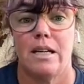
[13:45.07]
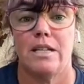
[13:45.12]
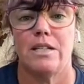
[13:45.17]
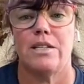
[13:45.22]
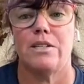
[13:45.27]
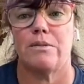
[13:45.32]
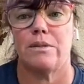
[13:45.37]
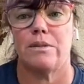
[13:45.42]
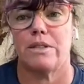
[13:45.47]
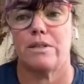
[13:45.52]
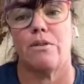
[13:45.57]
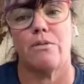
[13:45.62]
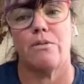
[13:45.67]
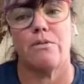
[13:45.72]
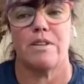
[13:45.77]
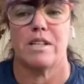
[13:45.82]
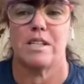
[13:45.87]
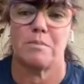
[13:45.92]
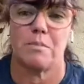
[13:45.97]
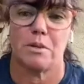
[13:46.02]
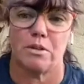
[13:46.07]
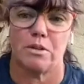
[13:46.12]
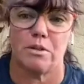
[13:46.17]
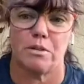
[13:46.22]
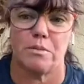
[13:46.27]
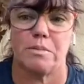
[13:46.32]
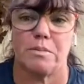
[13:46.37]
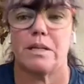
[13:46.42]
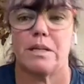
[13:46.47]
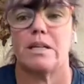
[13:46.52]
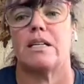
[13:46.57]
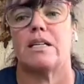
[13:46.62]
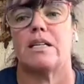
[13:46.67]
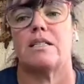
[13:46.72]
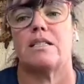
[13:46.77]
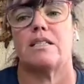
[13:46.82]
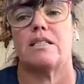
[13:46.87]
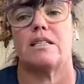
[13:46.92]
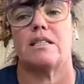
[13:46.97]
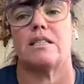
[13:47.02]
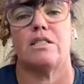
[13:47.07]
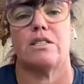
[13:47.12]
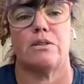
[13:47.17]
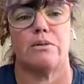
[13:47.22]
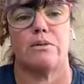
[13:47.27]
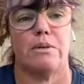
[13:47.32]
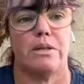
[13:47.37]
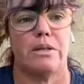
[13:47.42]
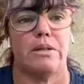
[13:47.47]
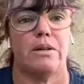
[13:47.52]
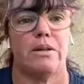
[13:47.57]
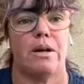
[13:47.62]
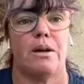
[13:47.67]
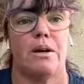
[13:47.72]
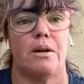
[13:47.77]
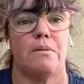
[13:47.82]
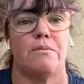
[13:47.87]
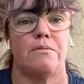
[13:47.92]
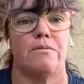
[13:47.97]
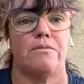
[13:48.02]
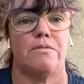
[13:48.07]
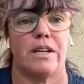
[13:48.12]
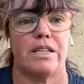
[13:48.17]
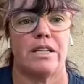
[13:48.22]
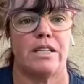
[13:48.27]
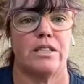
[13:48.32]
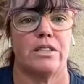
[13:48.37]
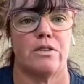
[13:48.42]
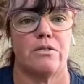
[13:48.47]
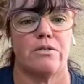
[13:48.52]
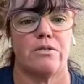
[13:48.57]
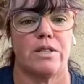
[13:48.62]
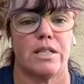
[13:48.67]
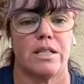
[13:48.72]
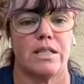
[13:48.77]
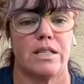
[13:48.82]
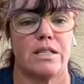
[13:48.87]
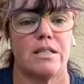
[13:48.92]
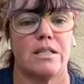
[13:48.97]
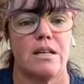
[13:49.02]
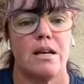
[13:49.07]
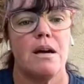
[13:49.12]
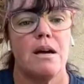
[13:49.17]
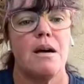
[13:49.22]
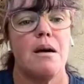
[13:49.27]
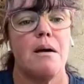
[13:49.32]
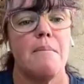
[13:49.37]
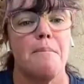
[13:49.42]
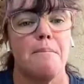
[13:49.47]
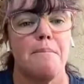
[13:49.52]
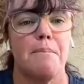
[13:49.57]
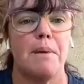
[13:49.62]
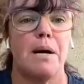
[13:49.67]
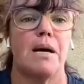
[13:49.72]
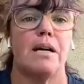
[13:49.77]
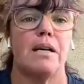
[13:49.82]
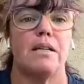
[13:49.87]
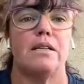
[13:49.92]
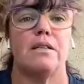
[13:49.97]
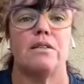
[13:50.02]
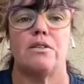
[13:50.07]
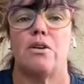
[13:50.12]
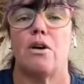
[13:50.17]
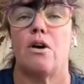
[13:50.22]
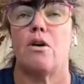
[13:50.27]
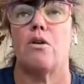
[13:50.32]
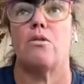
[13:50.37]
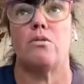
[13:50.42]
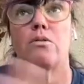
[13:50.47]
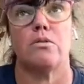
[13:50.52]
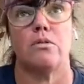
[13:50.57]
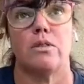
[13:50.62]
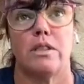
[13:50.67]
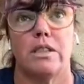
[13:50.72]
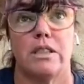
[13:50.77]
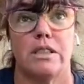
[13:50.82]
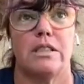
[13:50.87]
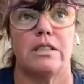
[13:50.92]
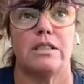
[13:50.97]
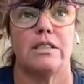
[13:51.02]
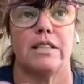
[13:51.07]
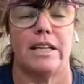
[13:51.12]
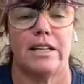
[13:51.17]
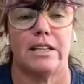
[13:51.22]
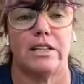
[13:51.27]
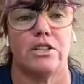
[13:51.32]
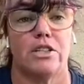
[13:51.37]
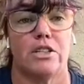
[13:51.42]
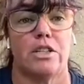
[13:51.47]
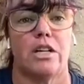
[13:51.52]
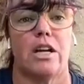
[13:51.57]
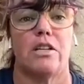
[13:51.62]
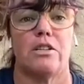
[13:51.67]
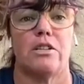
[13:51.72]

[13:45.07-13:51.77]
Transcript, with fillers: and doing the whole Facebook group things and doing, um, finding those things, but totally tangent.